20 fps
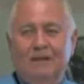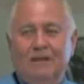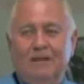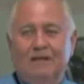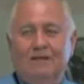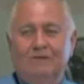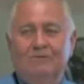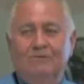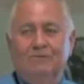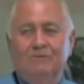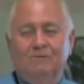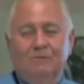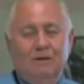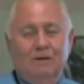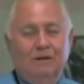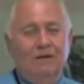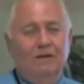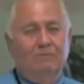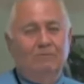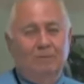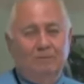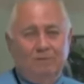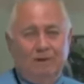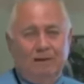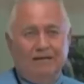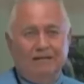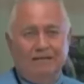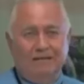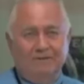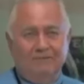And this is really
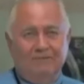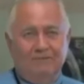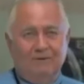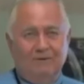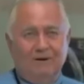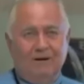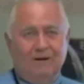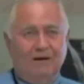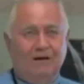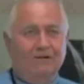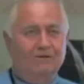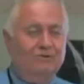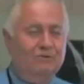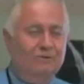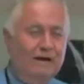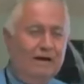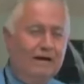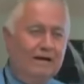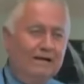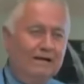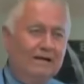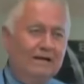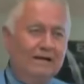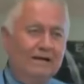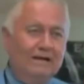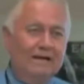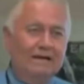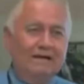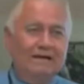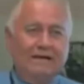perplexing for a trained
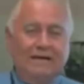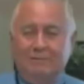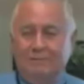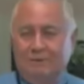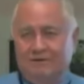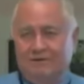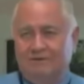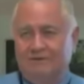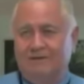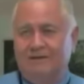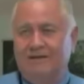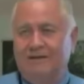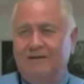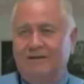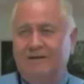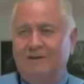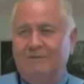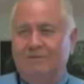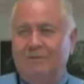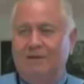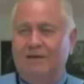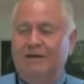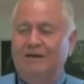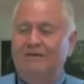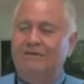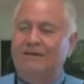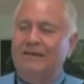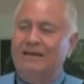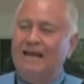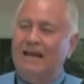chemist
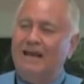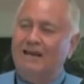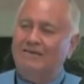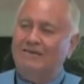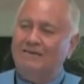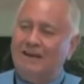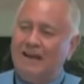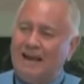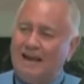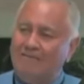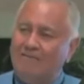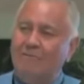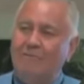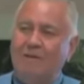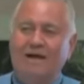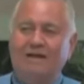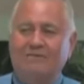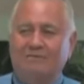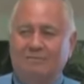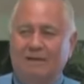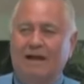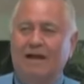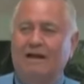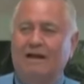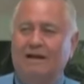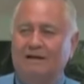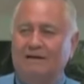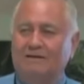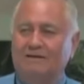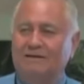because he has to have a mass
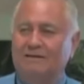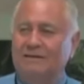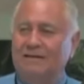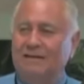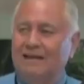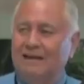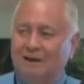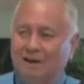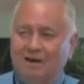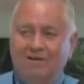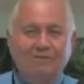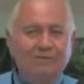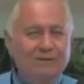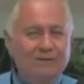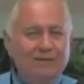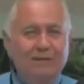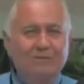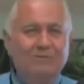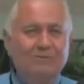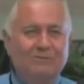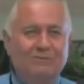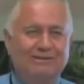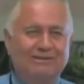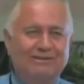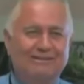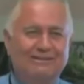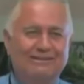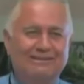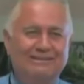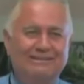balance in all his
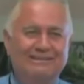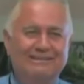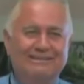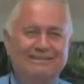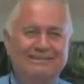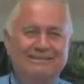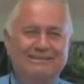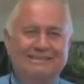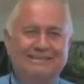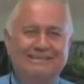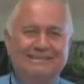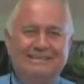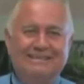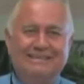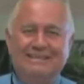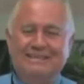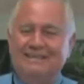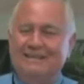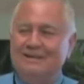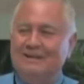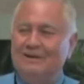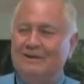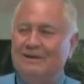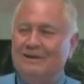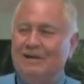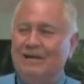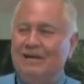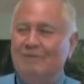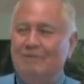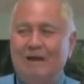chemistries.
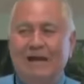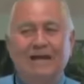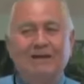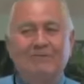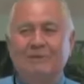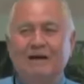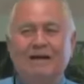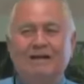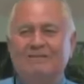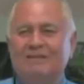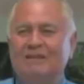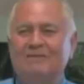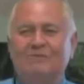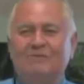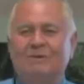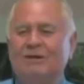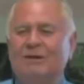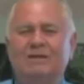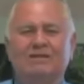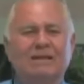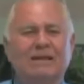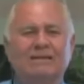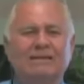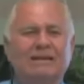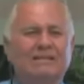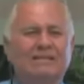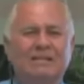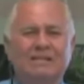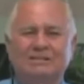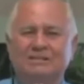And a mass balance, that's one of the things
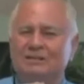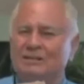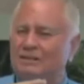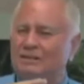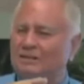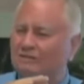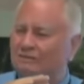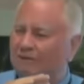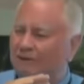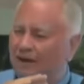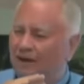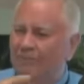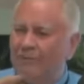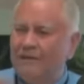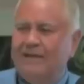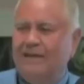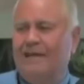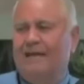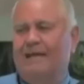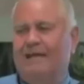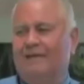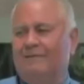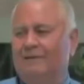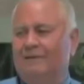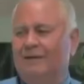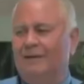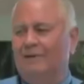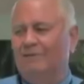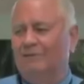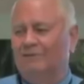they teach you in the very beginning of
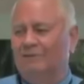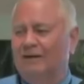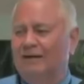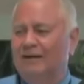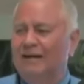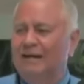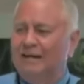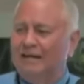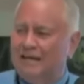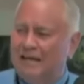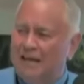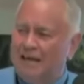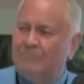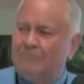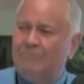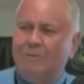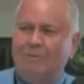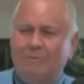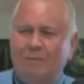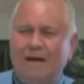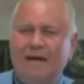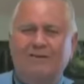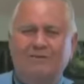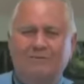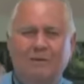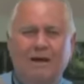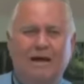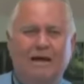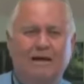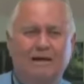chemistry. Keep a
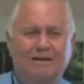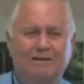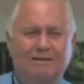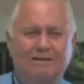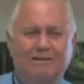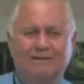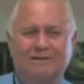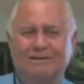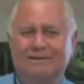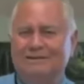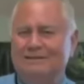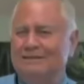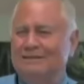mass balance.